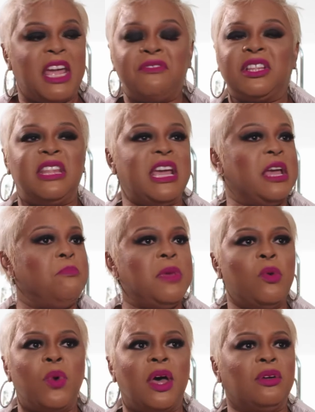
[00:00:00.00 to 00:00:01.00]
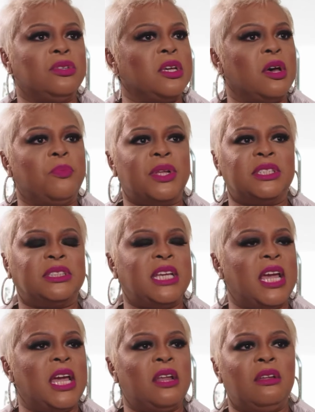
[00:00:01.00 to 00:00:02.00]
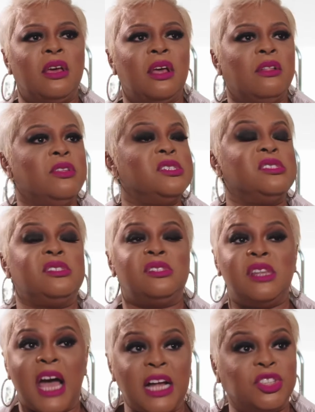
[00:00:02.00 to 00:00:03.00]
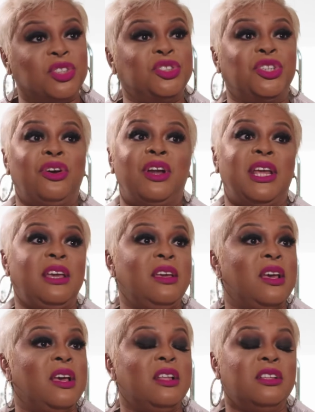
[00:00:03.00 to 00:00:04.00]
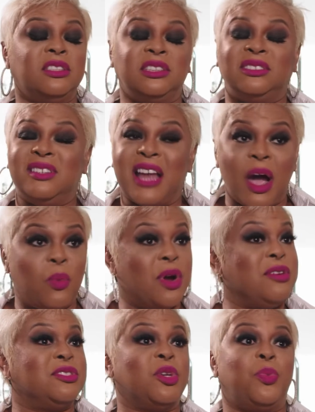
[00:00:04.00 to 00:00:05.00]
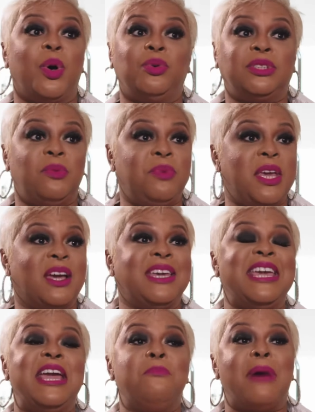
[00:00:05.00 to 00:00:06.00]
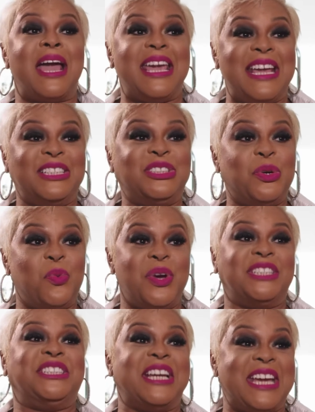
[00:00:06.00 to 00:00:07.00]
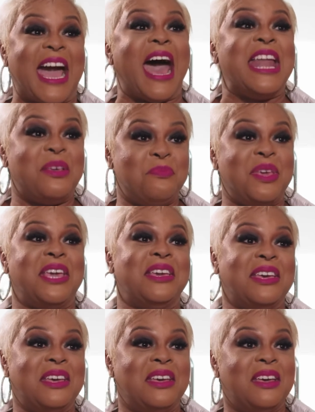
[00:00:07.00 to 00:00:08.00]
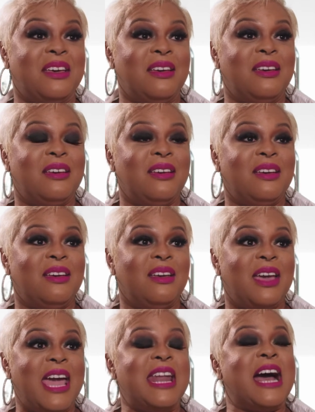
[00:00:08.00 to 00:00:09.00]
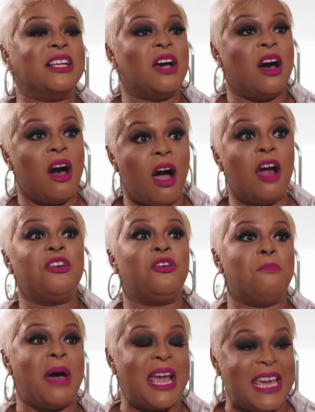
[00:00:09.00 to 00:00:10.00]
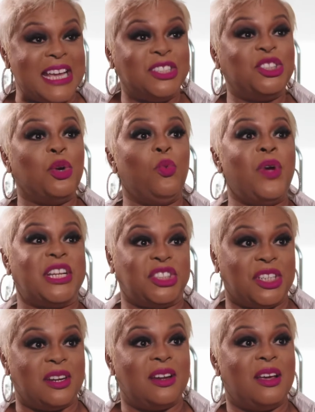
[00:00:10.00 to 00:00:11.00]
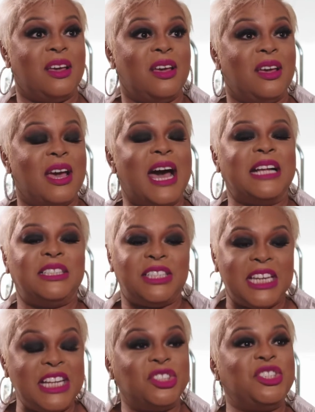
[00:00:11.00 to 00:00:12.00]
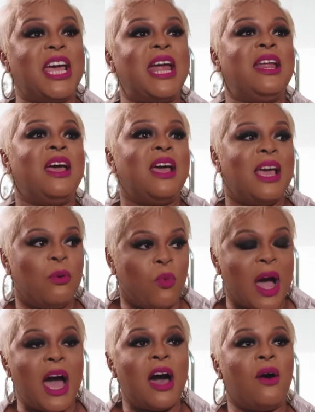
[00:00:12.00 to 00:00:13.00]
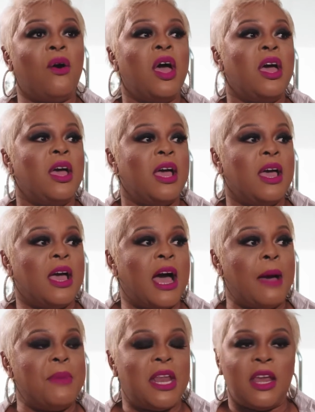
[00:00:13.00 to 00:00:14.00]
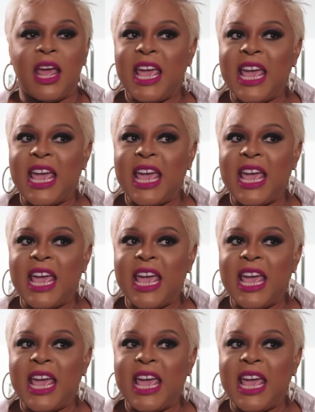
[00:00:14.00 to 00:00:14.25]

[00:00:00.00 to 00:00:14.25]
everything in me welled up and said, this is not your journey. This is not where you're supposed to be. Again, my intuition guided me. And I honor my intuition. I teach that. While I'm in